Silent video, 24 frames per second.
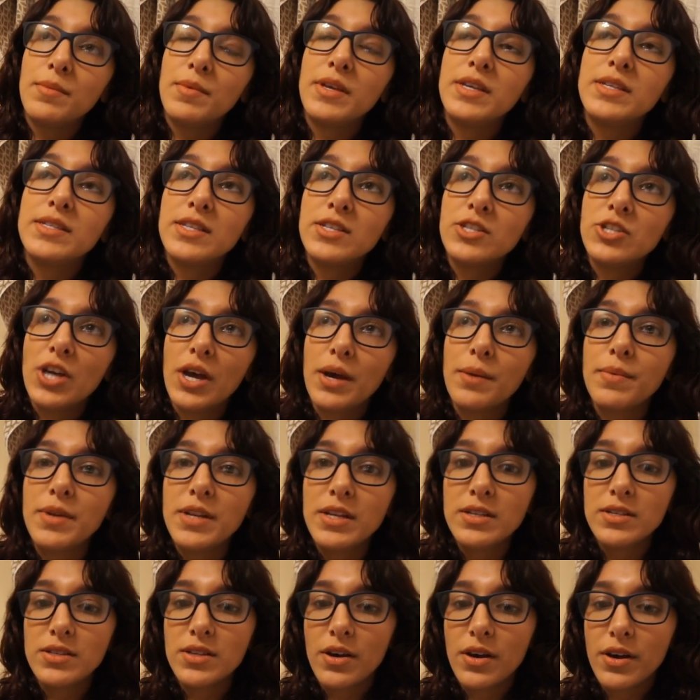He's a
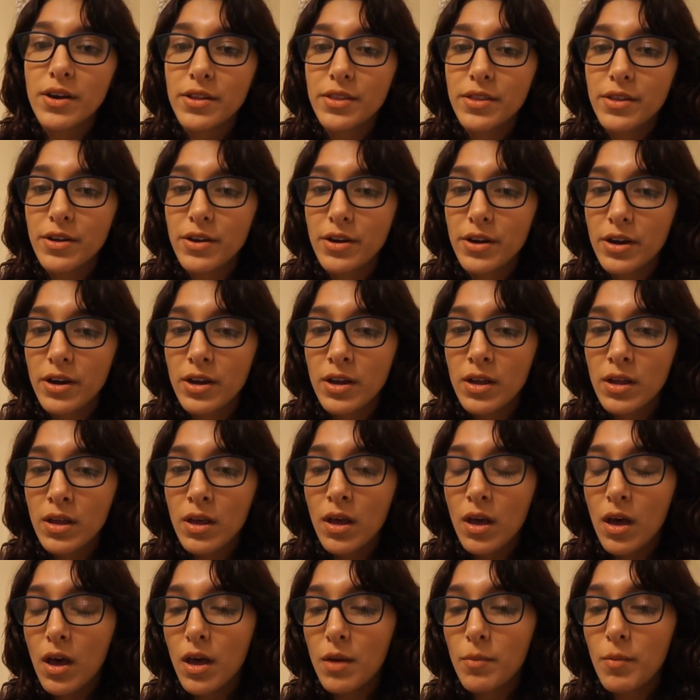Japanese author.
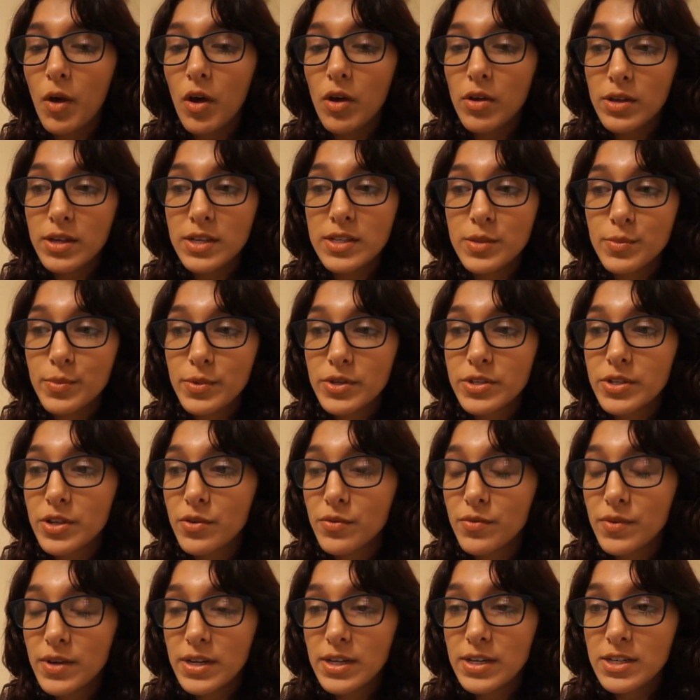All his books are
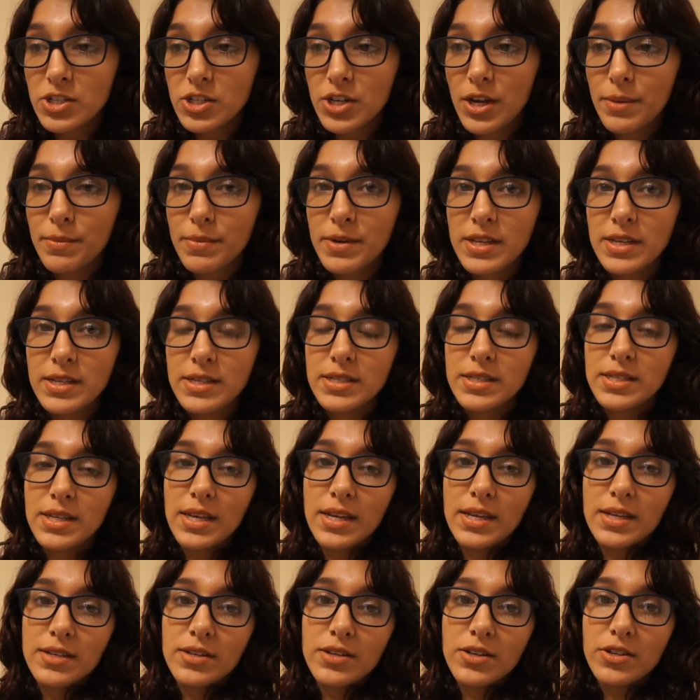written in Japanese
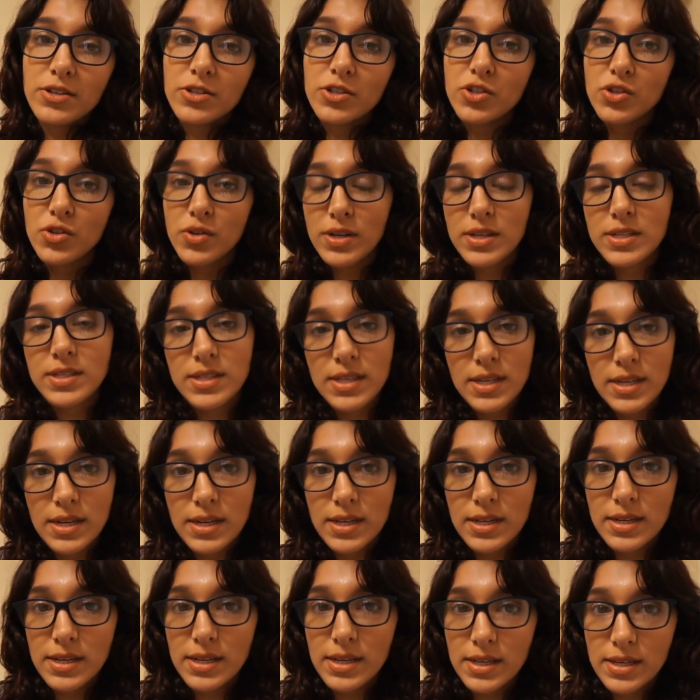and are
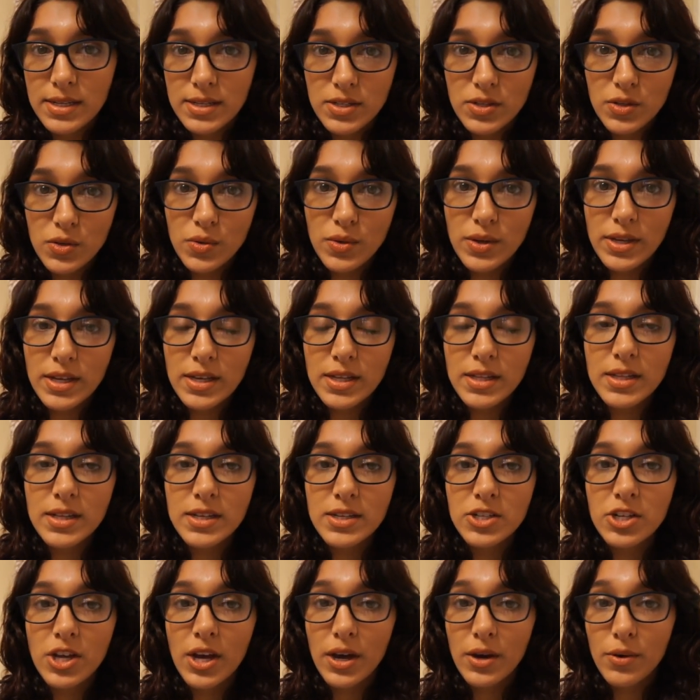translated into
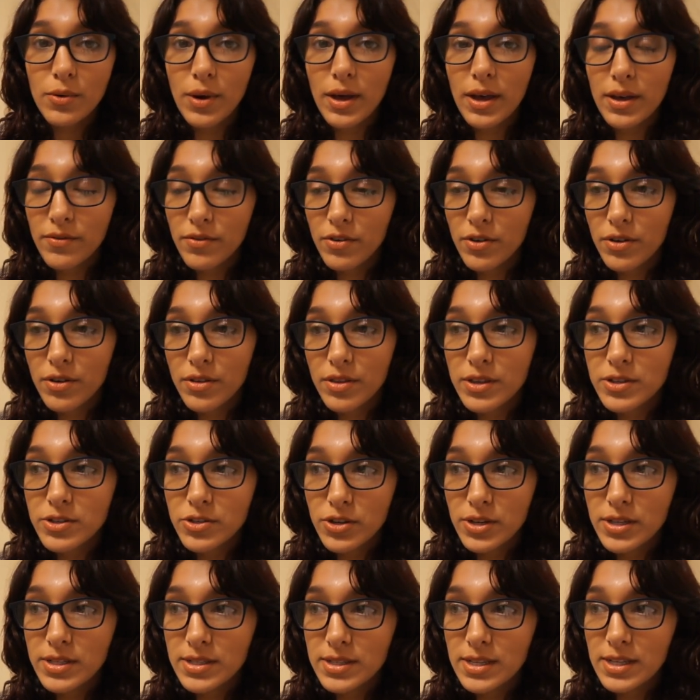English. However, the
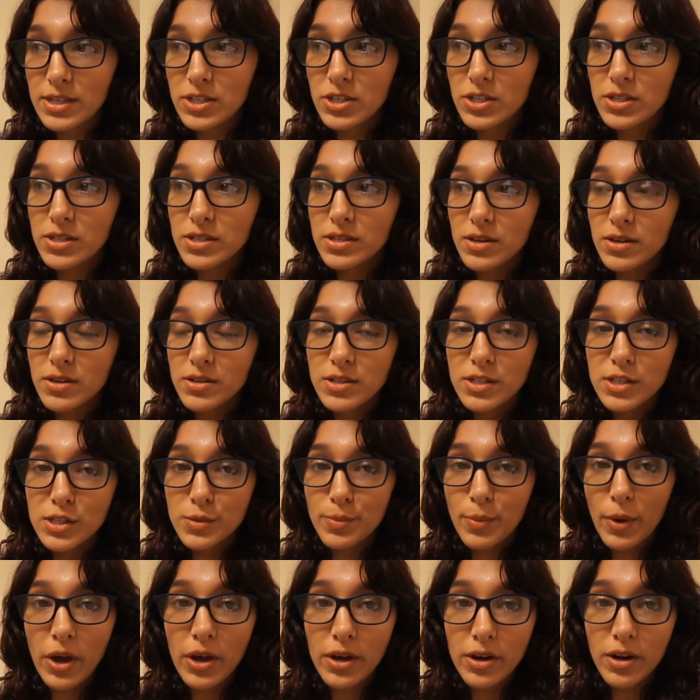translations are
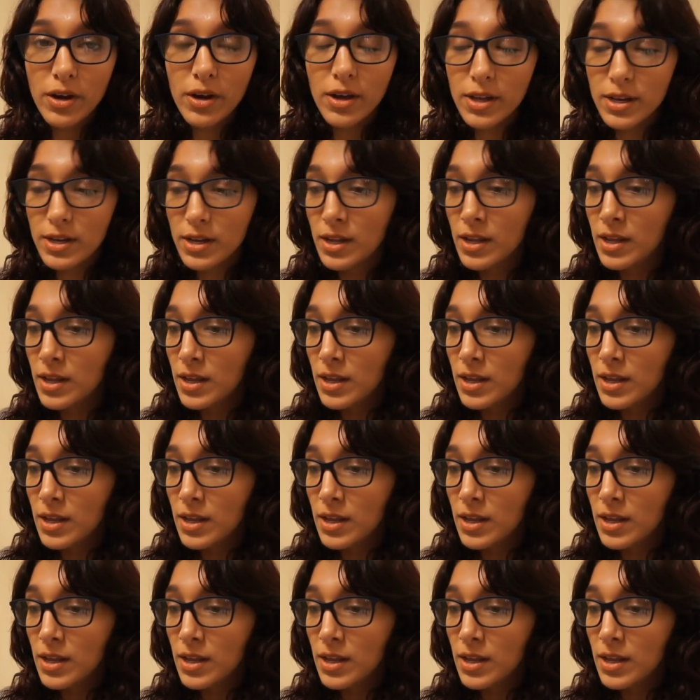spot on.